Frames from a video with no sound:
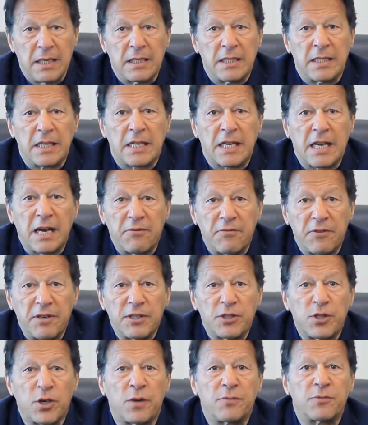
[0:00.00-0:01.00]
The
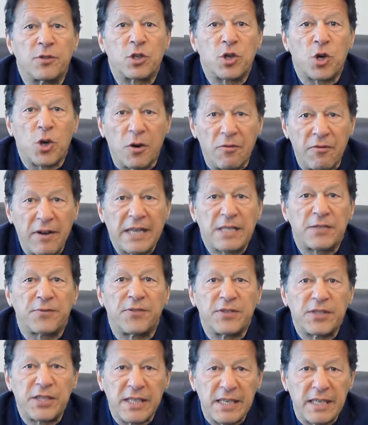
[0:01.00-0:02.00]
coverage of the COVAX
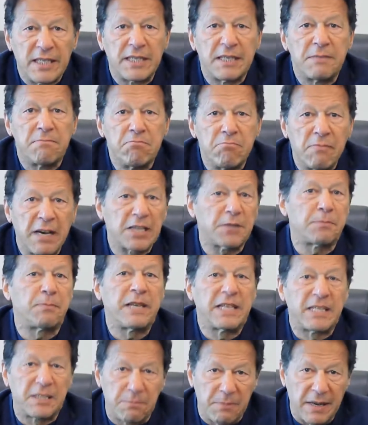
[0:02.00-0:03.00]
facility must
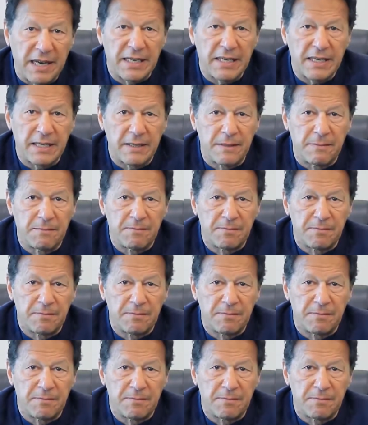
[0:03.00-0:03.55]
be expanded.